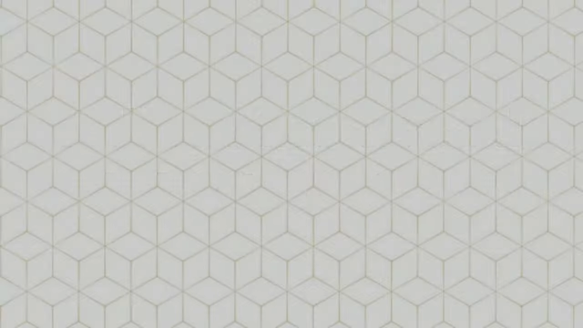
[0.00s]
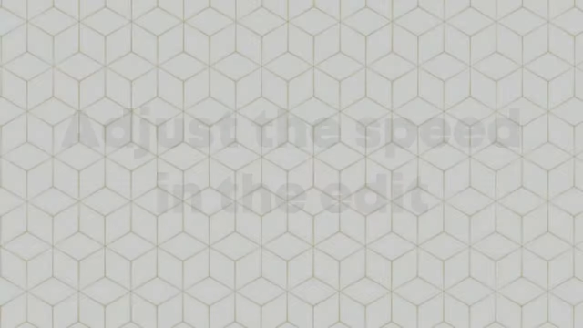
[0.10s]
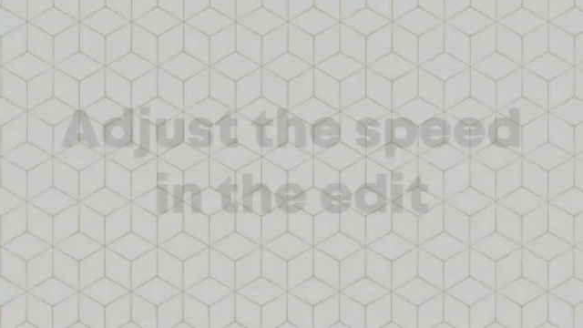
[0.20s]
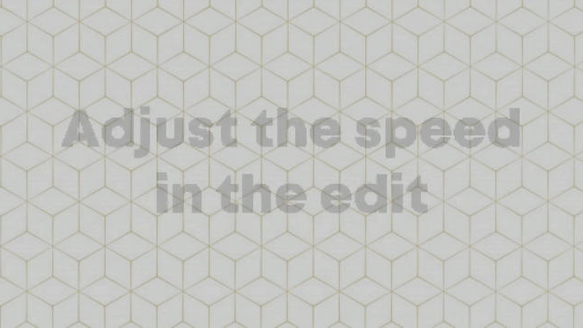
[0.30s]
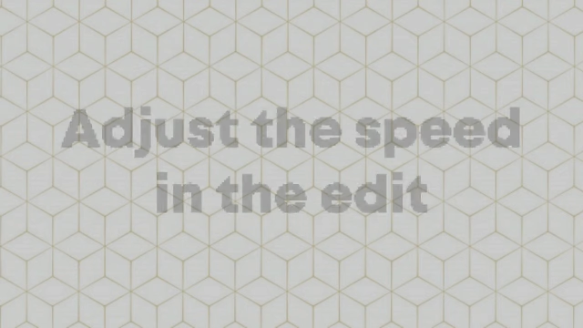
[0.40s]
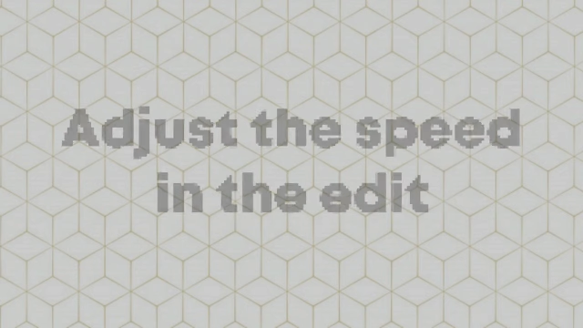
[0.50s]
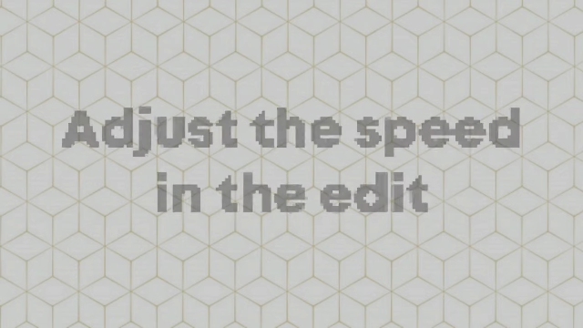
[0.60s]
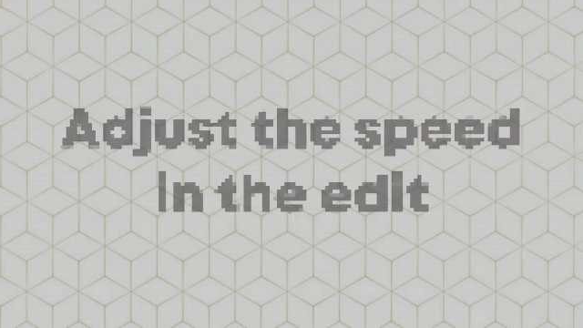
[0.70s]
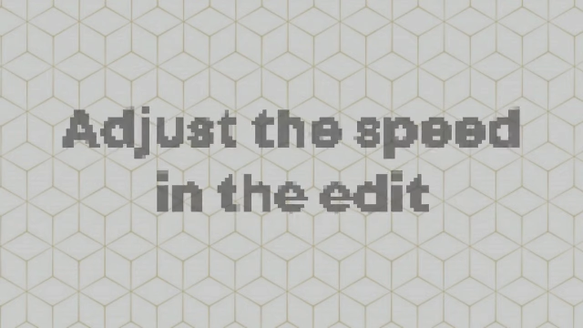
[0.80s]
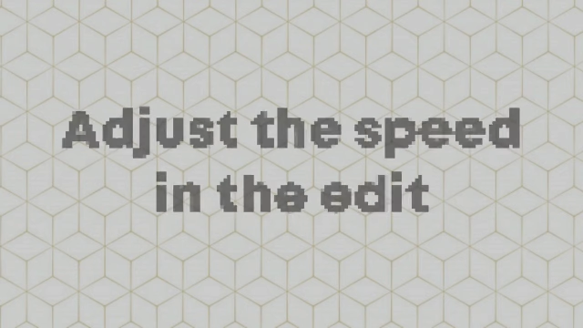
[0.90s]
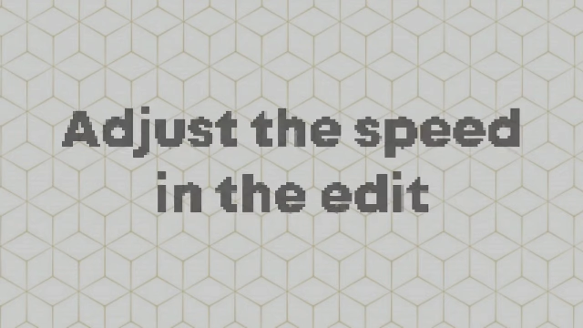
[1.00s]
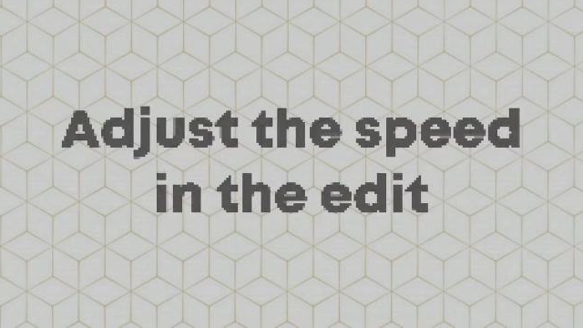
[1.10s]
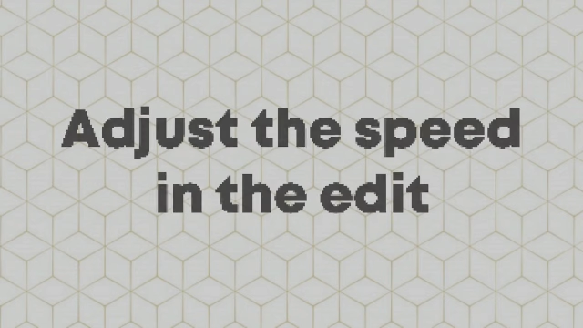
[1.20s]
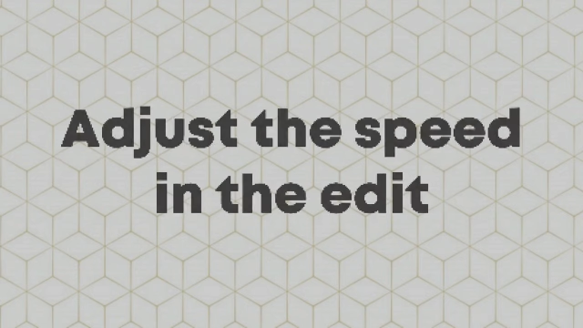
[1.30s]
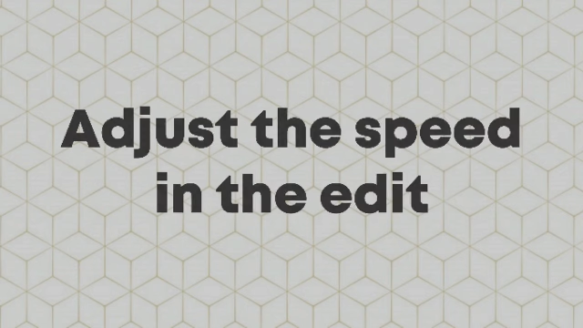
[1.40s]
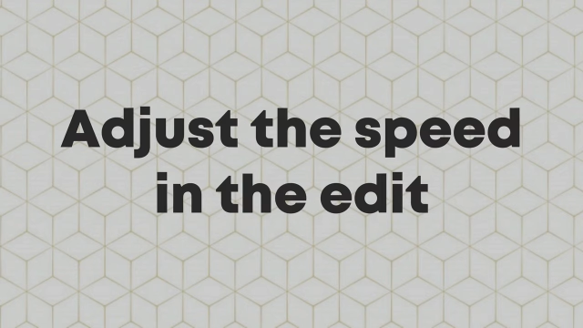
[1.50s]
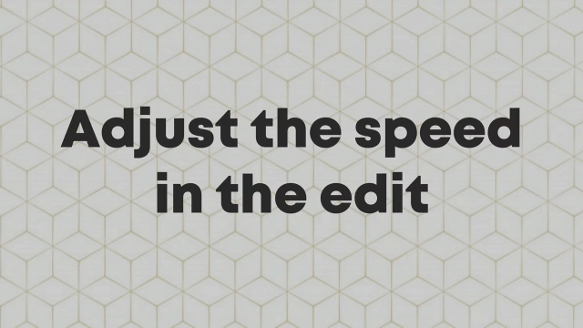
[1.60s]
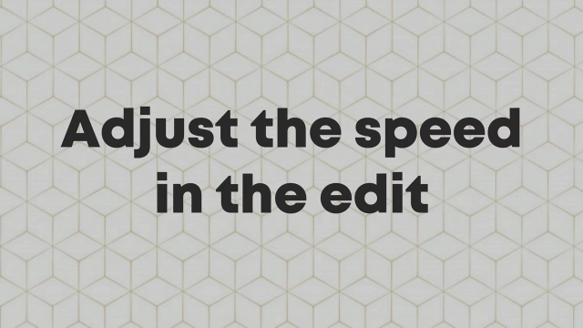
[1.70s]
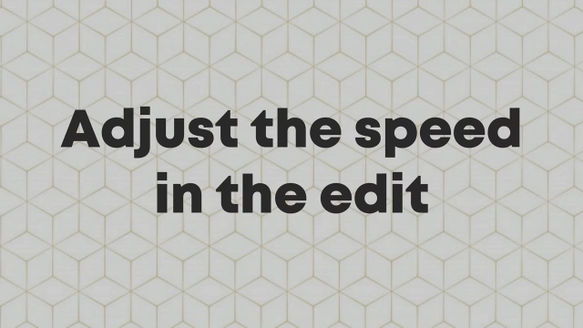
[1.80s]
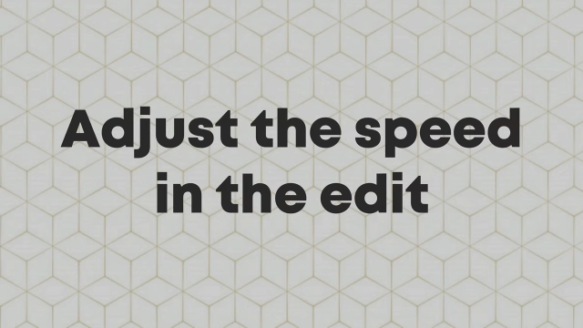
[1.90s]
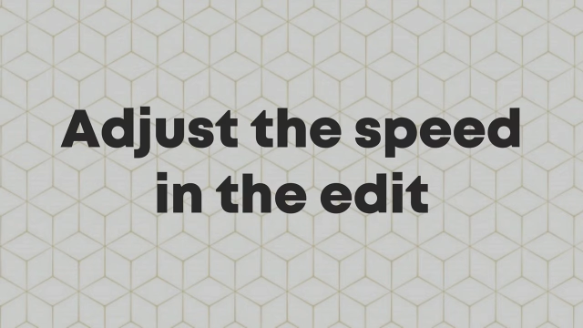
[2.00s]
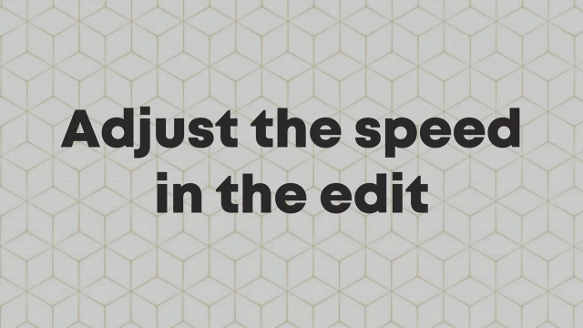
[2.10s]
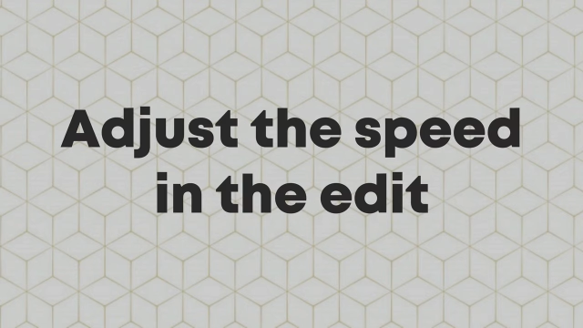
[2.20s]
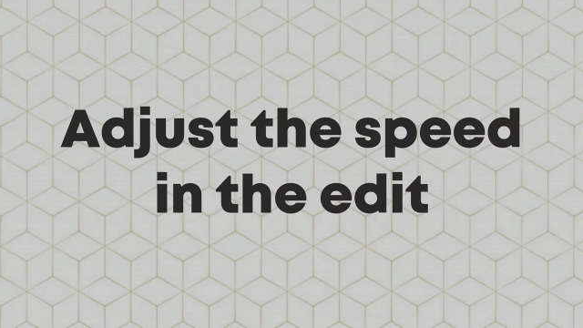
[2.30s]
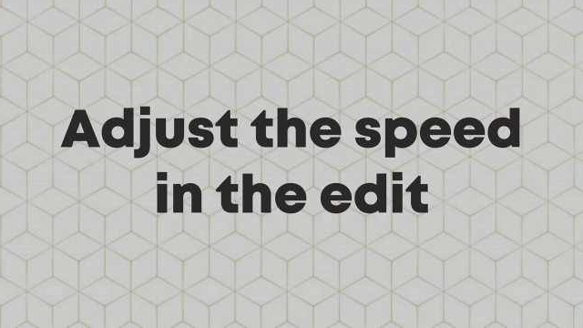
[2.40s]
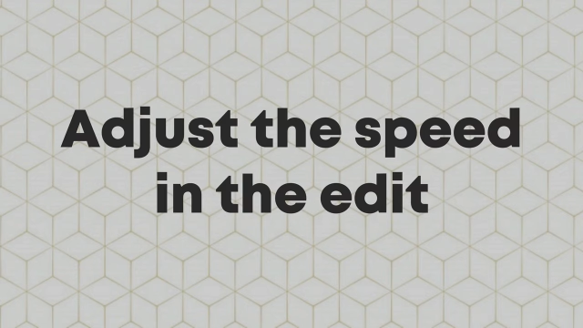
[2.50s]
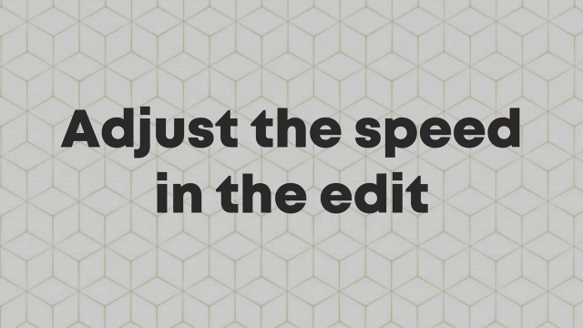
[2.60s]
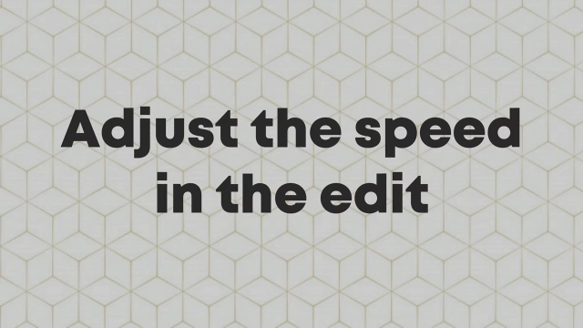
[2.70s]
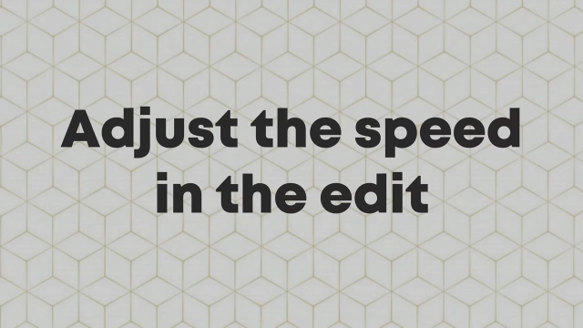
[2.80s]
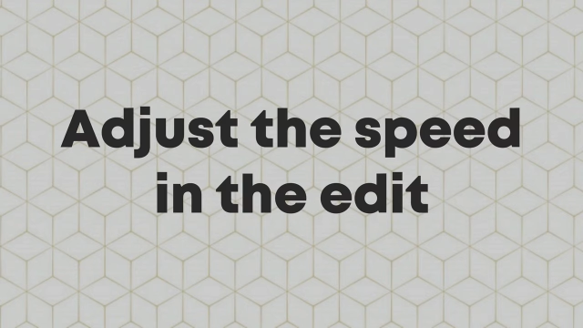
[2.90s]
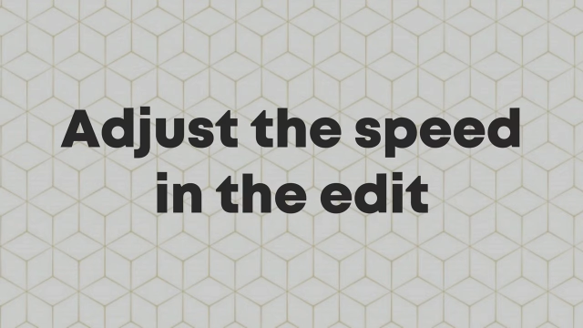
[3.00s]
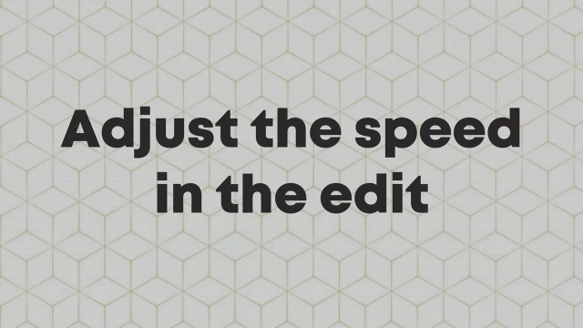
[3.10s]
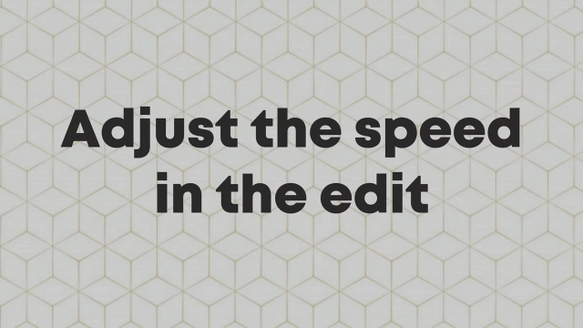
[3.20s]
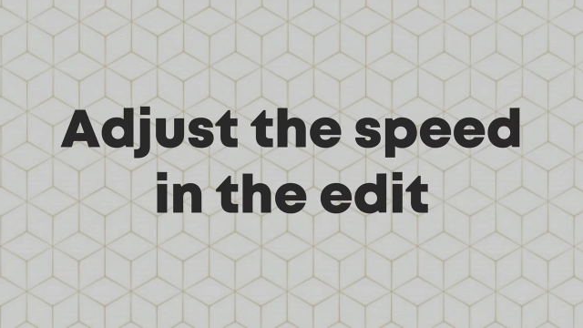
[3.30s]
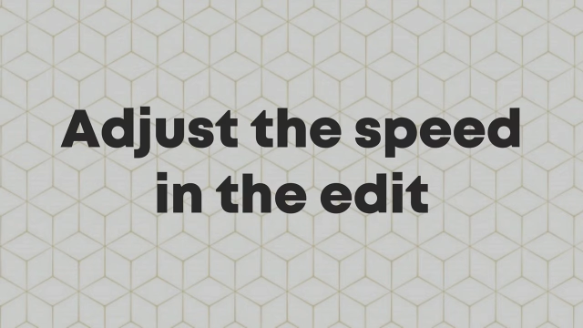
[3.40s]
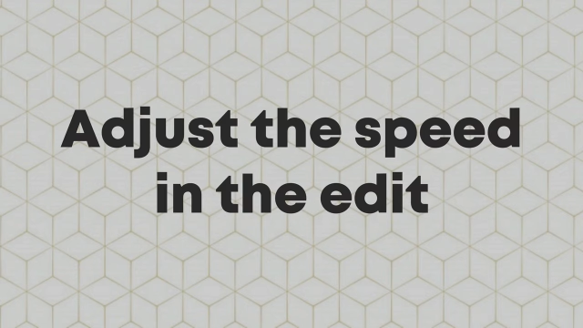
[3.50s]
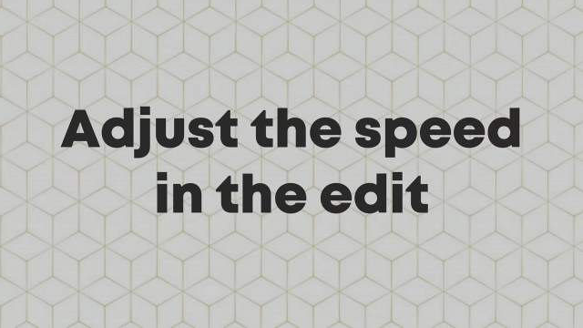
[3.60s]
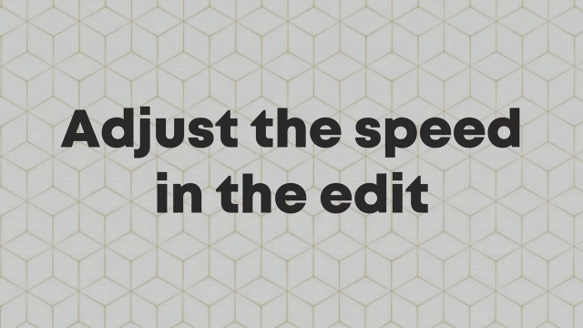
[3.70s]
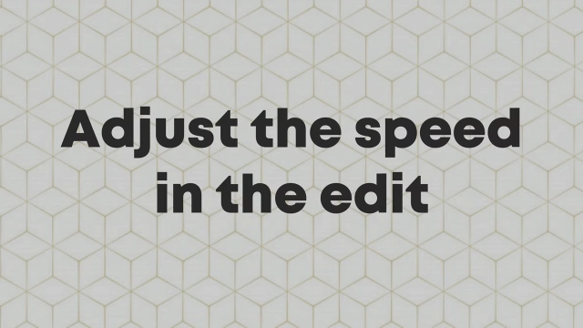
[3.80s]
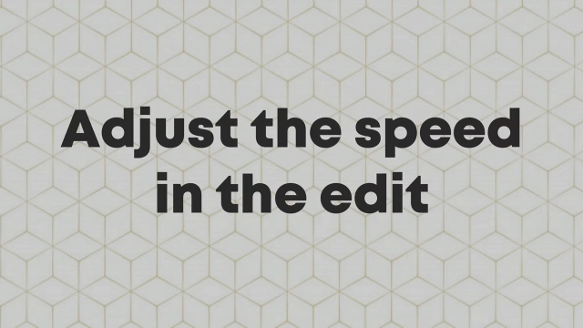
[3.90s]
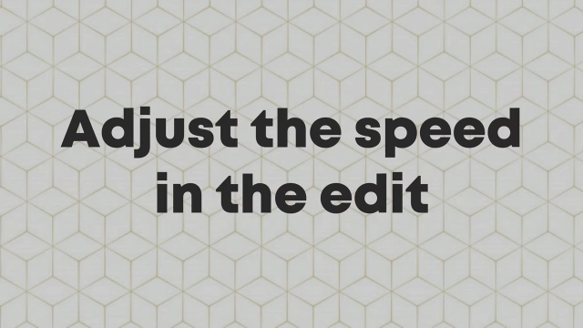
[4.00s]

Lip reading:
No face is visible, so there are no lips to read.